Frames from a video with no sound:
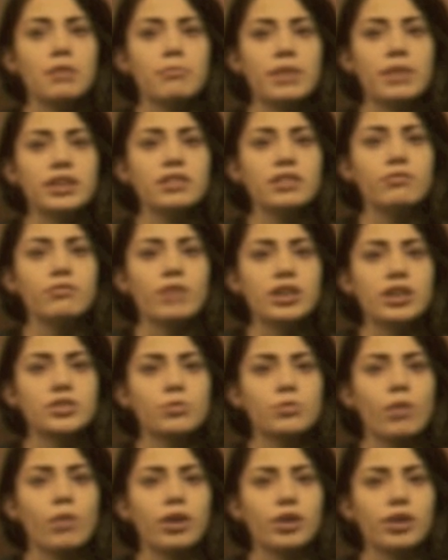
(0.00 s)
many
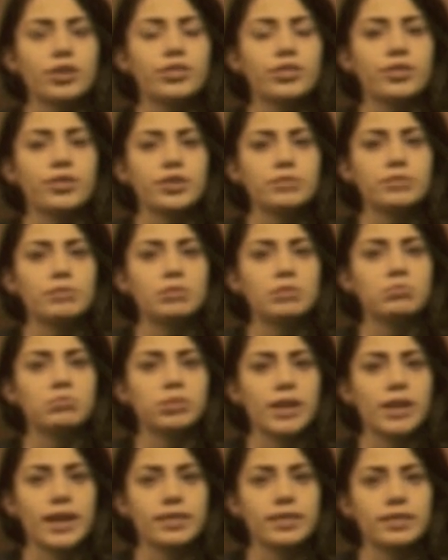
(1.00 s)
wastewater treatment
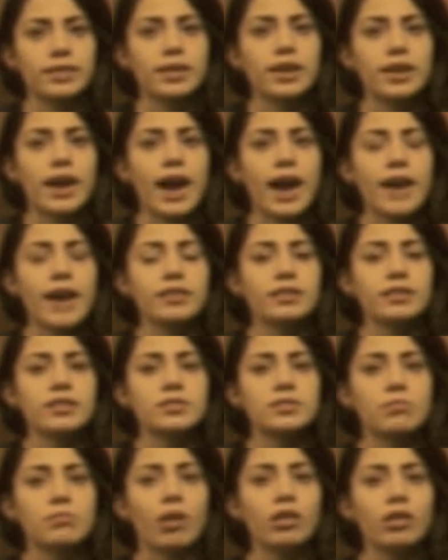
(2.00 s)
plants add a
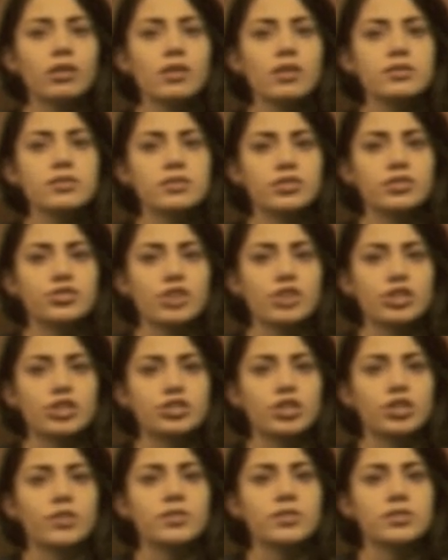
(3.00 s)
small
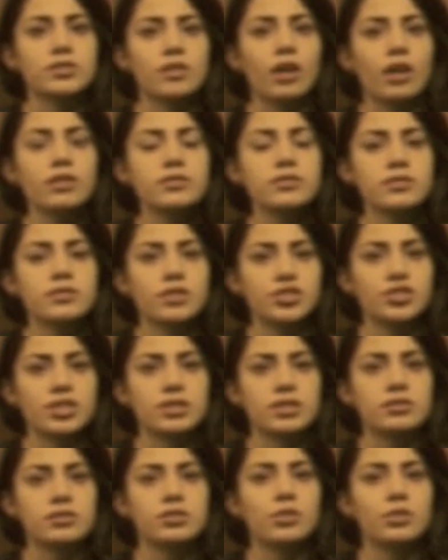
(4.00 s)
concentration of salts such
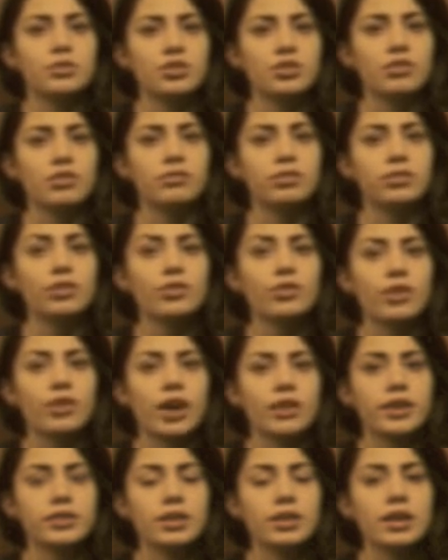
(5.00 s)
as sodium
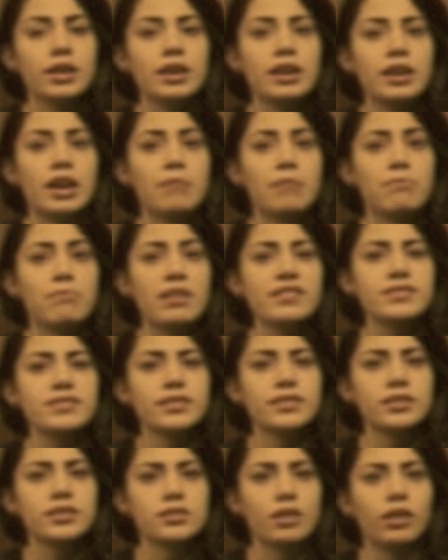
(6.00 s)
fluoride, a
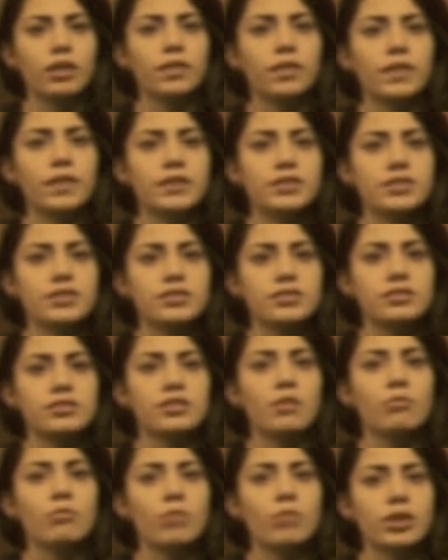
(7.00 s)
basic salt that is
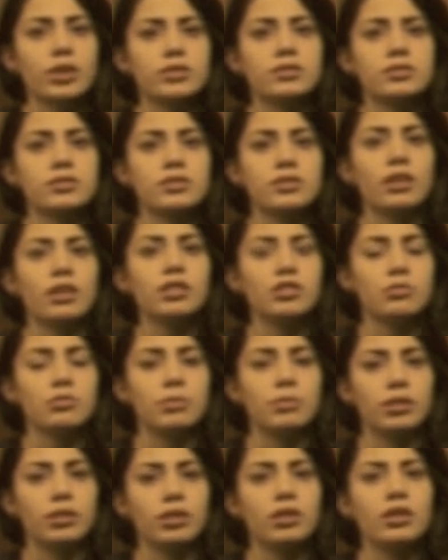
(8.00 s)
somewhat
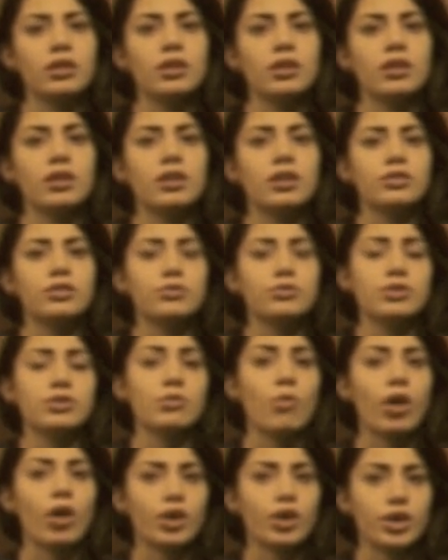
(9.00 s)
soluble to the
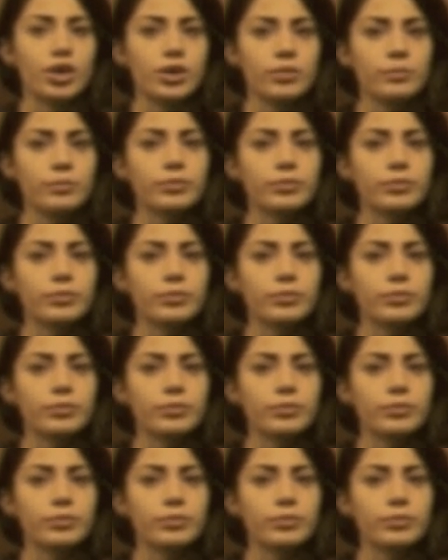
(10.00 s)
water.